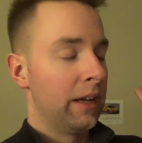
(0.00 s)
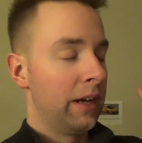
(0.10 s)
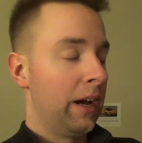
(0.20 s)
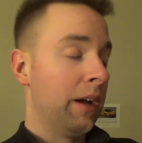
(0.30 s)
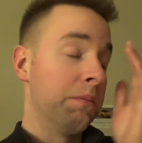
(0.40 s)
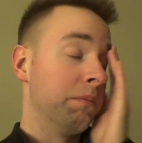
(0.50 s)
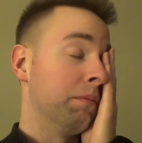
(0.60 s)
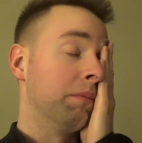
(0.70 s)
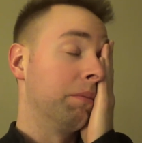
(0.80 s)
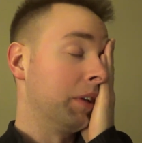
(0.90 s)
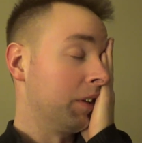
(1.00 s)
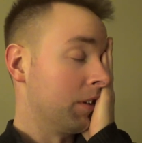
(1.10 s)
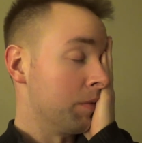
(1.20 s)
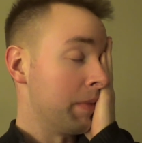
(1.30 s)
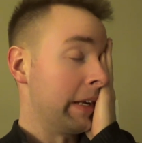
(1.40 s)
I'm gonna go
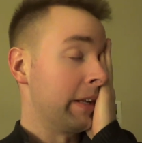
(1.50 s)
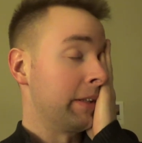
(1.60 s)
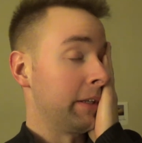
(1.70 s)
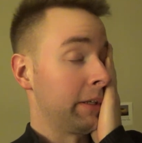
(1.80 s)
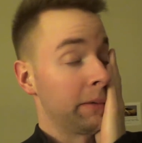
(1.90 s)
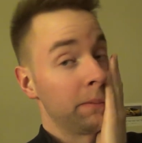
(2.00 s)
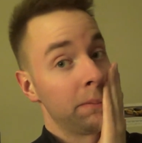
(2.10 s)
to bed, I think.